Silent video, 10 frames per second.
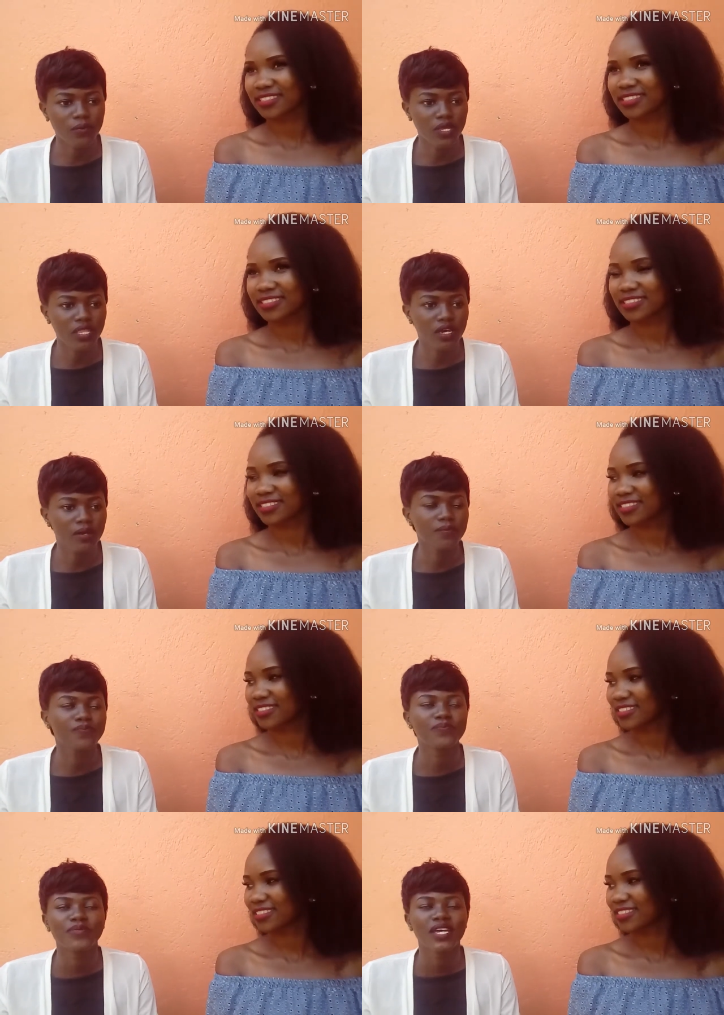Speaker 1: with
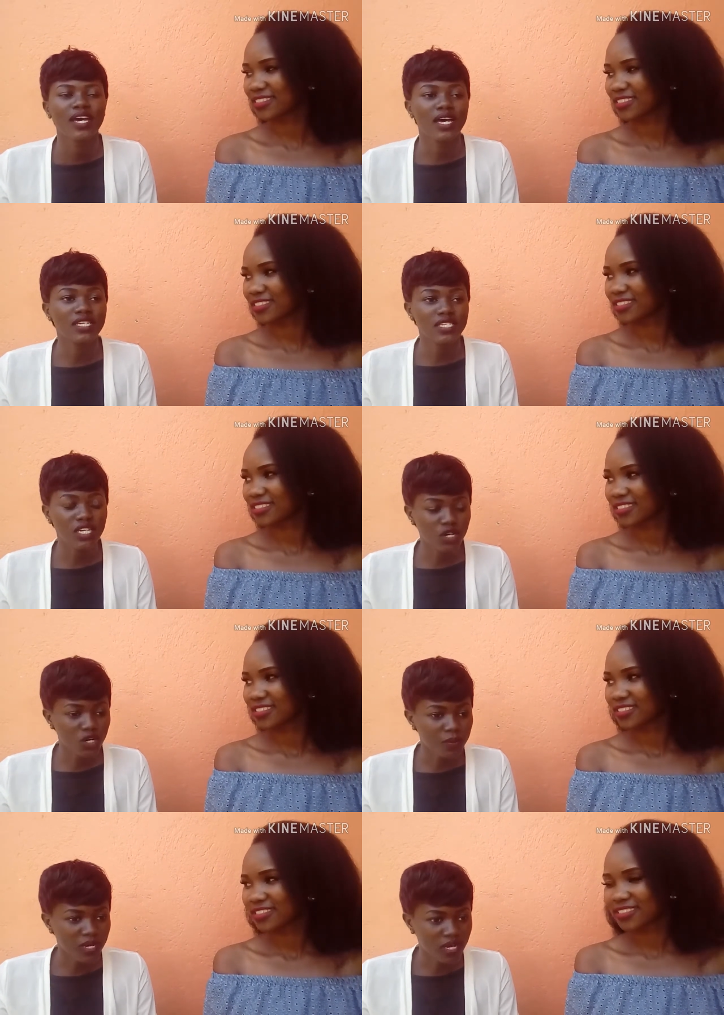a, uh, an
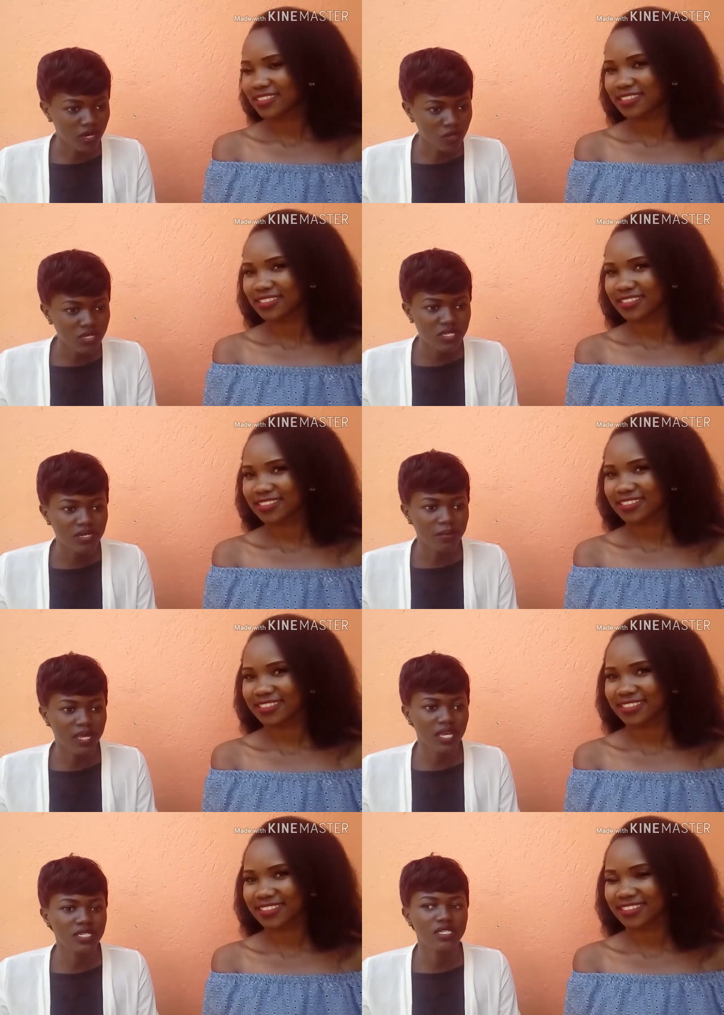Instagram account, but
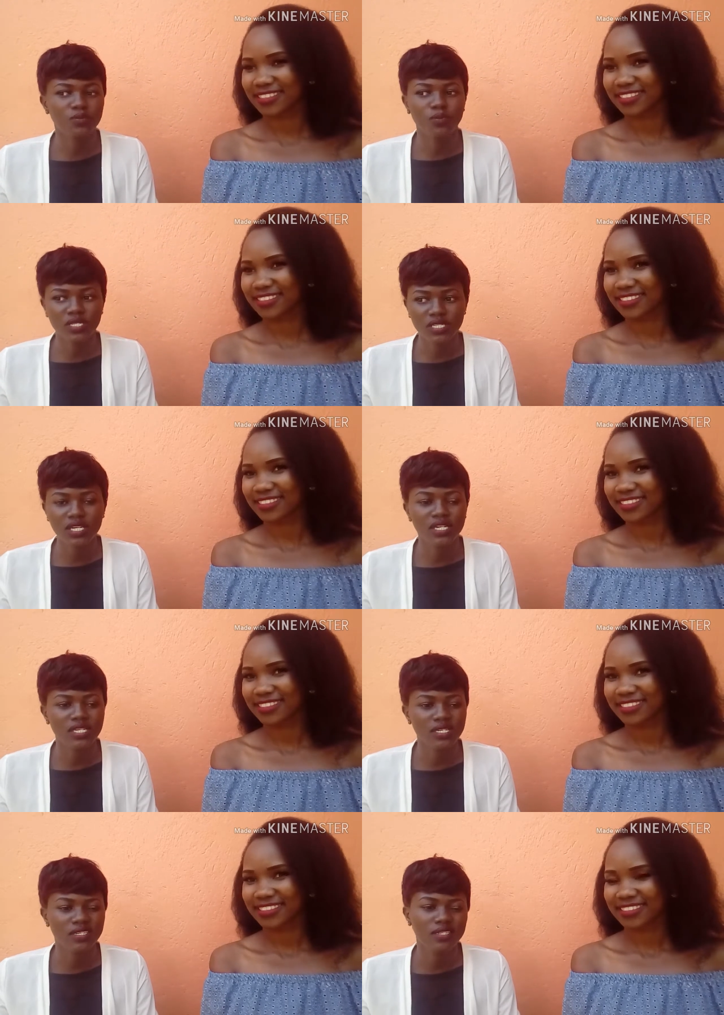that is basically
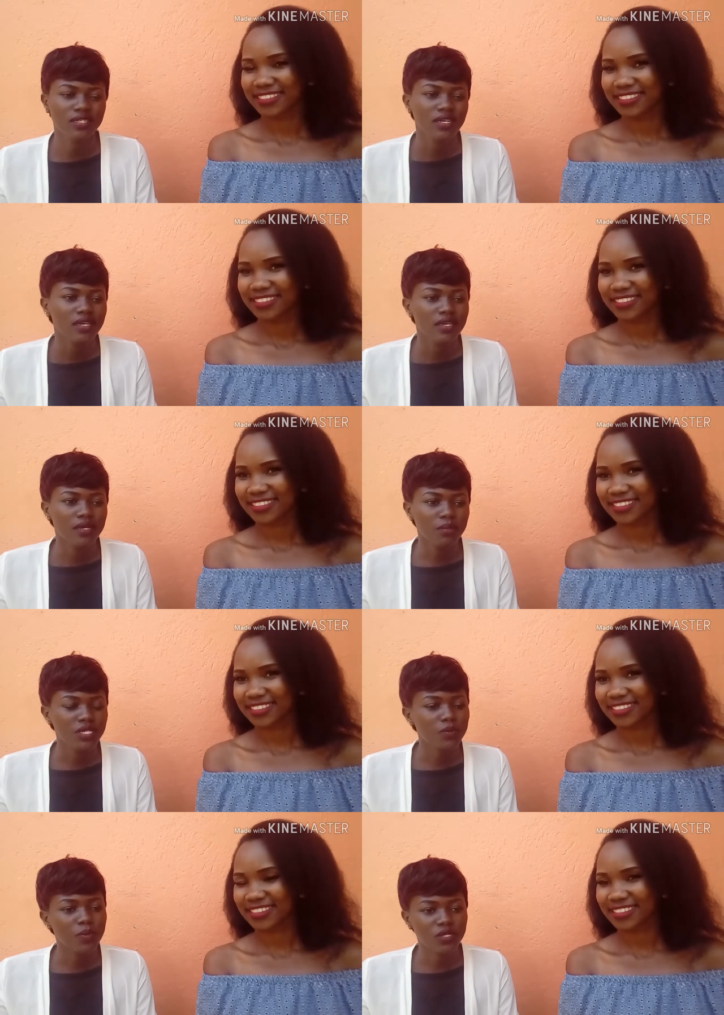a bit
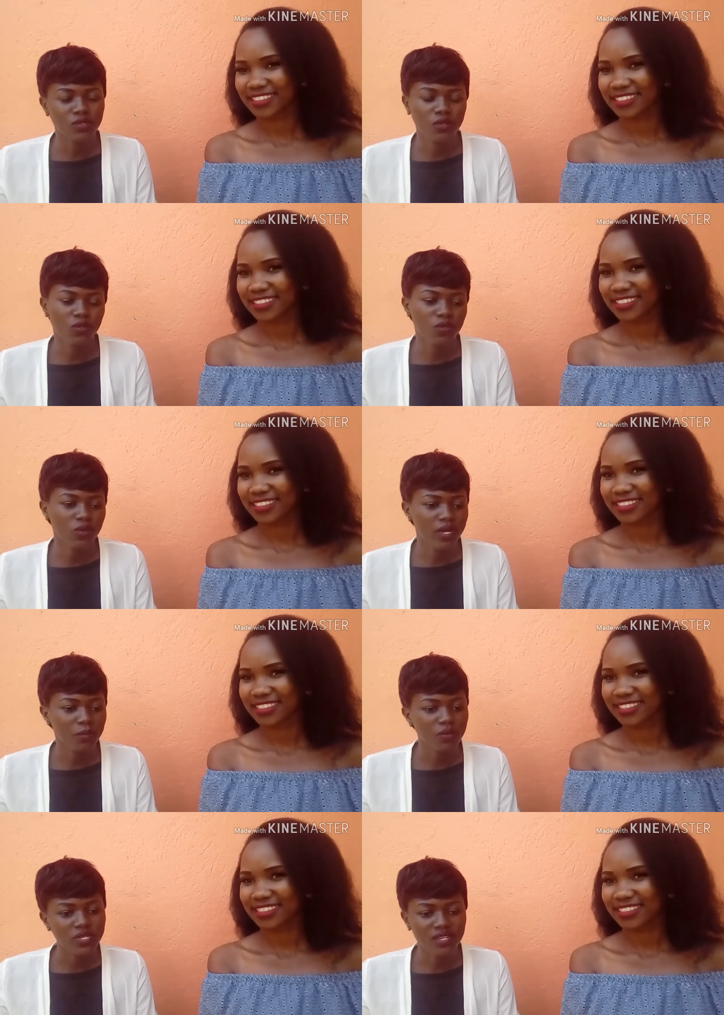personal. Though I
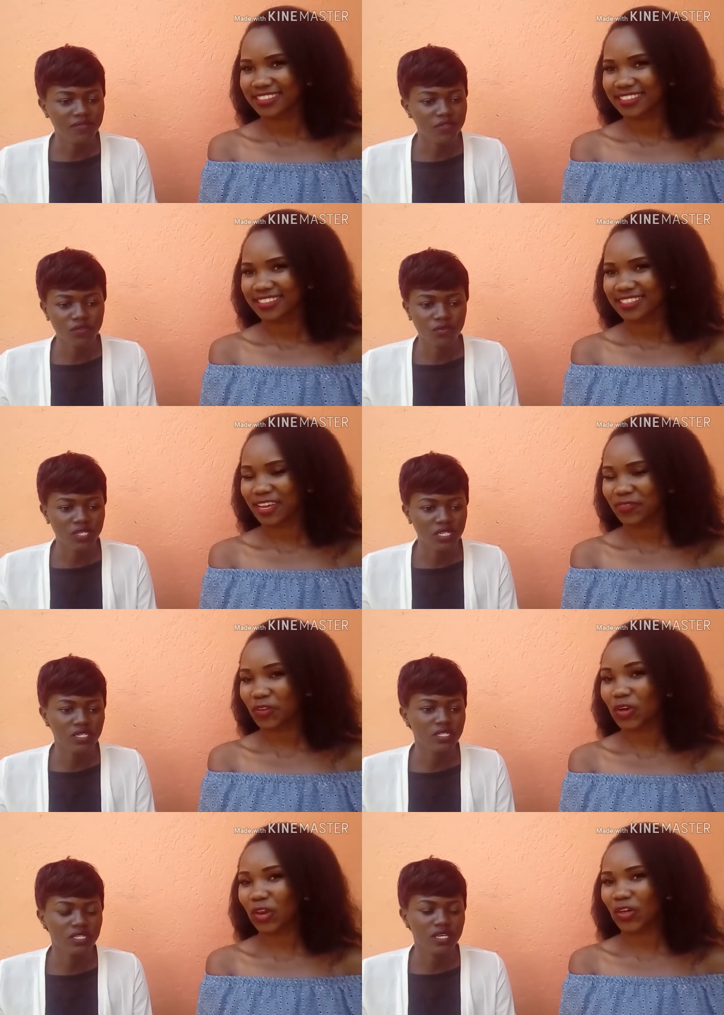put
Speaker 2: a few. A
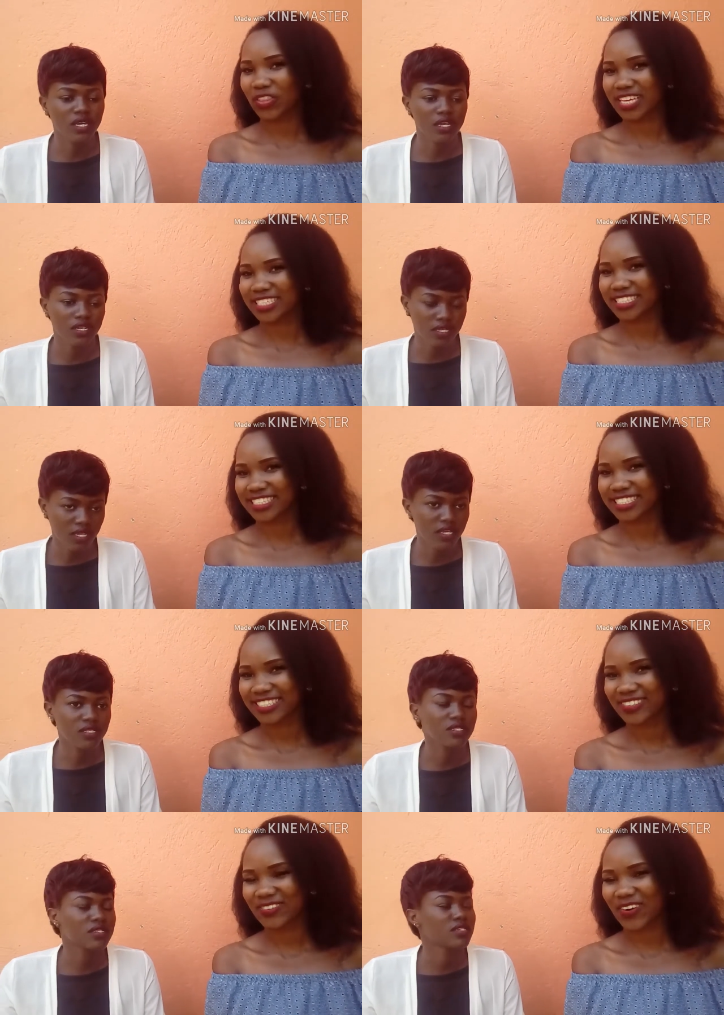few flowers.
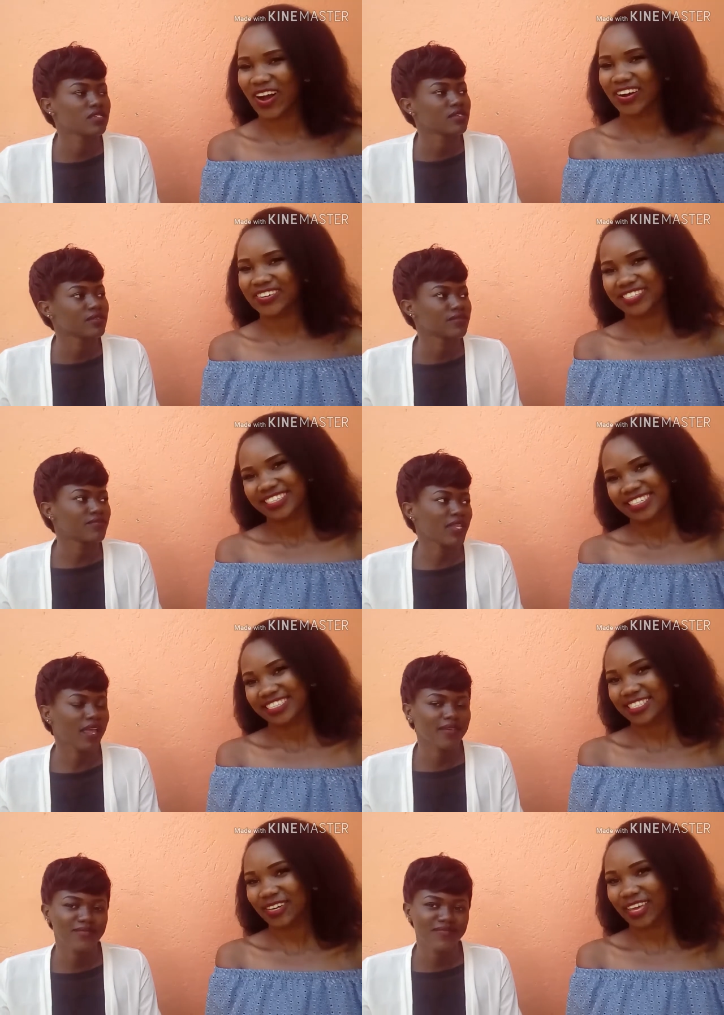Wow,
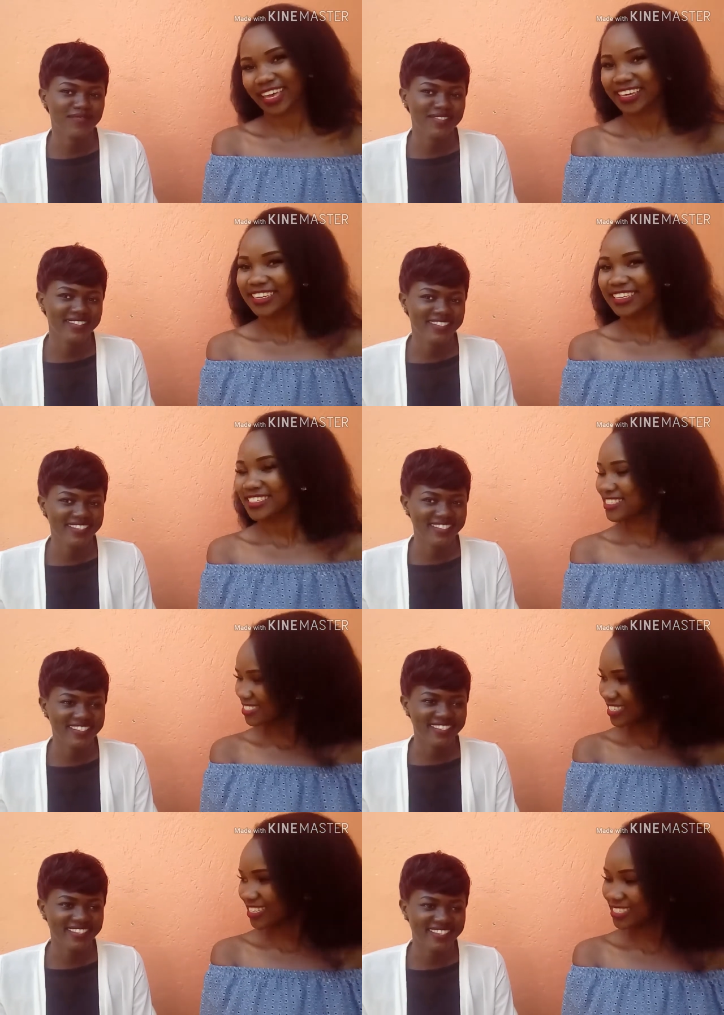it's okay.
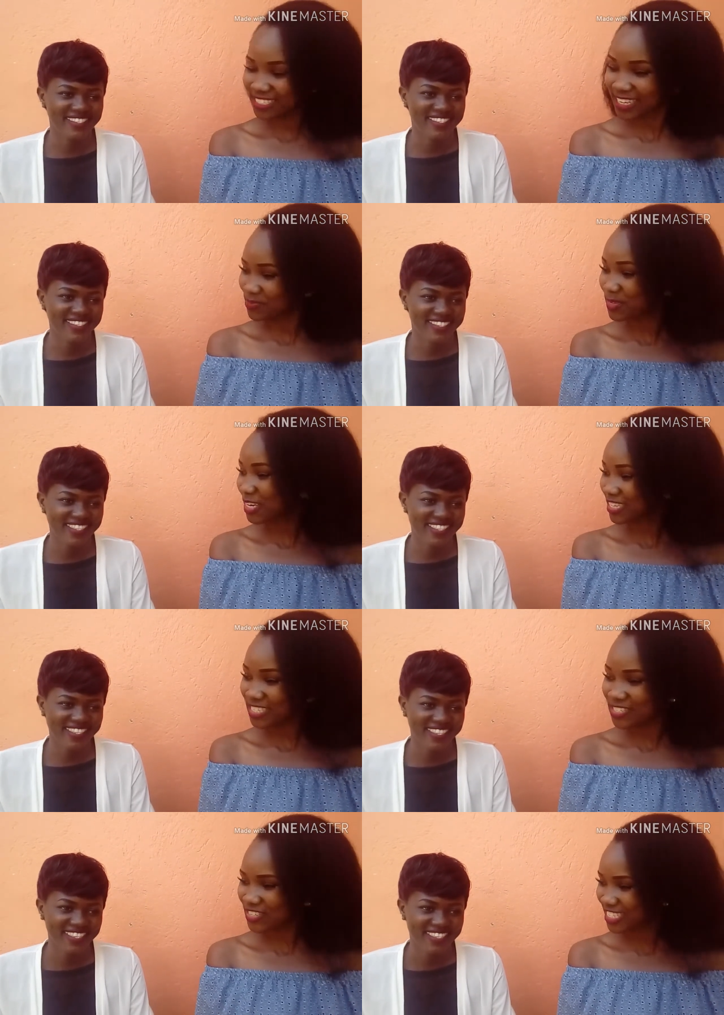It has, it has, been an
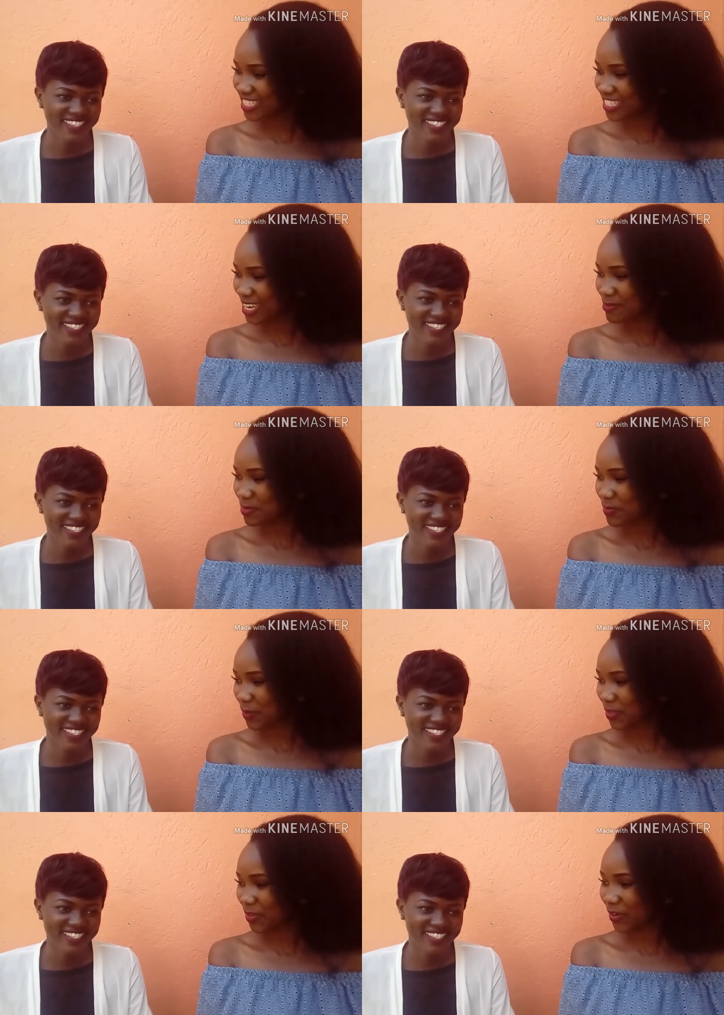interesting time to be with